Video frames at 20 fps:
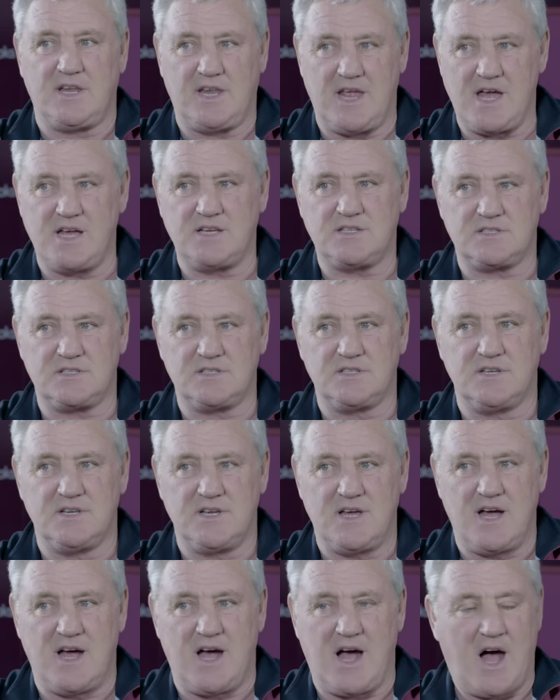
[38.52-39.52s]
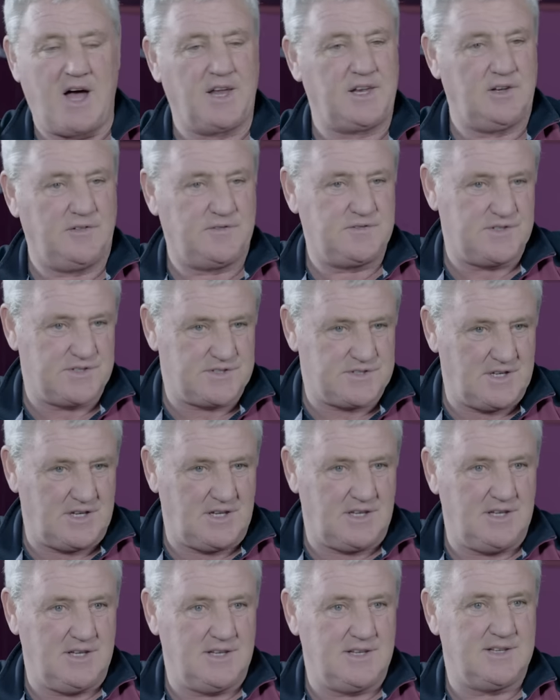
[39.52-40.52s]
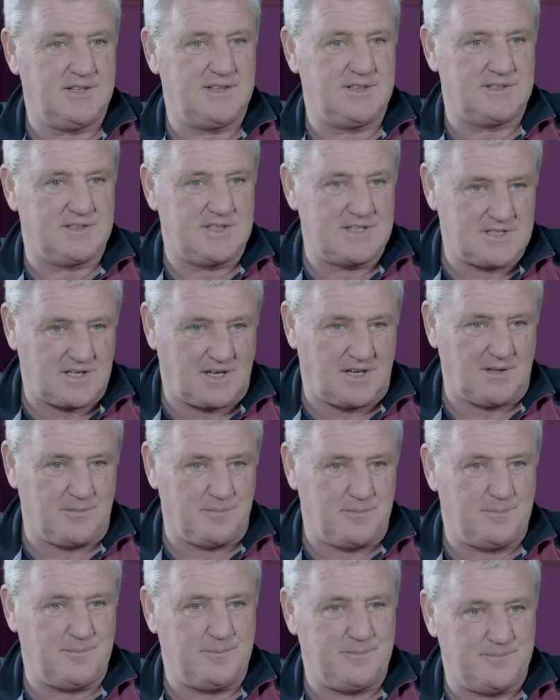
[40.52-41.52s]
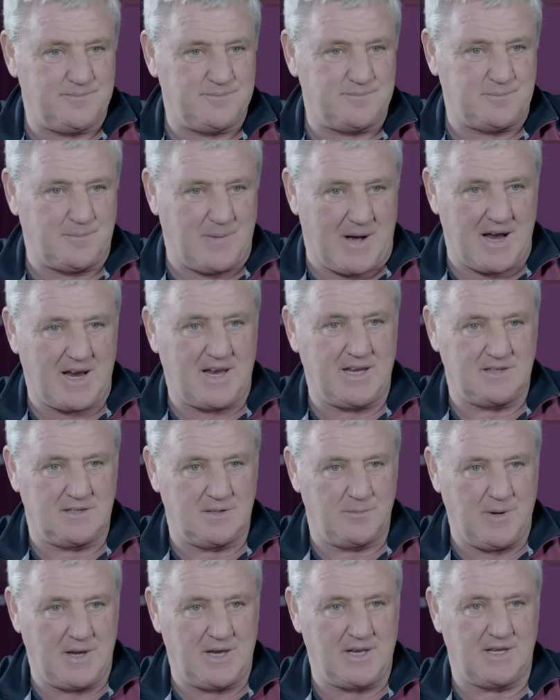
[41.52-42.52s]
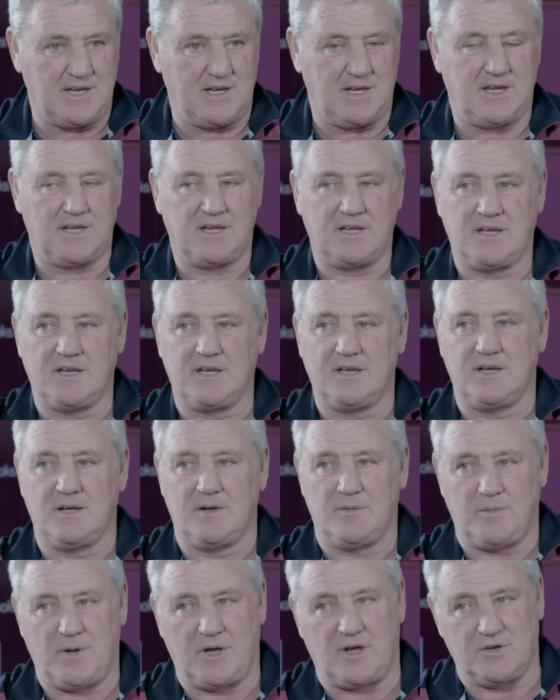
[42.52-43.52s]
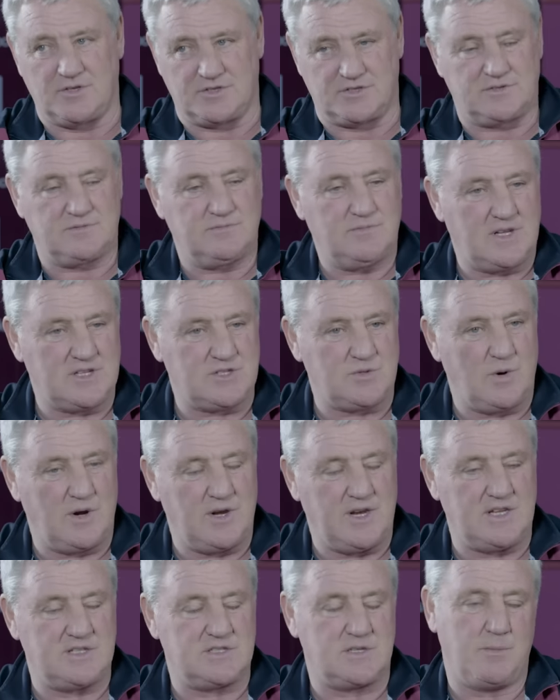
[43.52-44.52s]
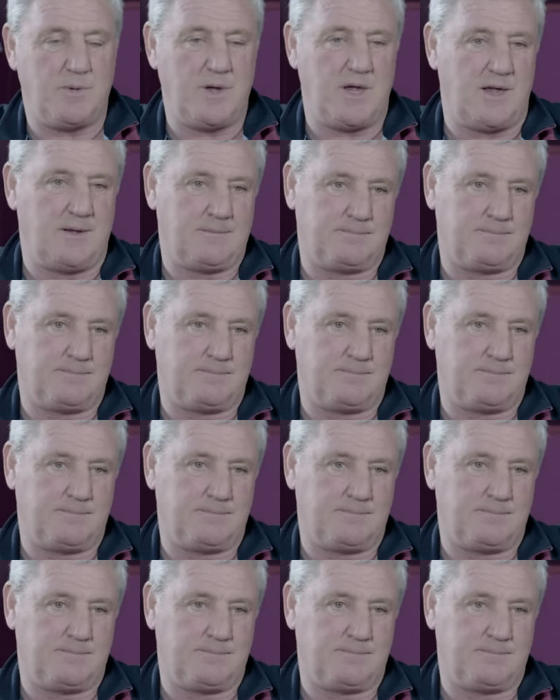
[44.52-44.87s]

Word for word: yes, I'd love to see this club back in the big league because that's where it needs to be.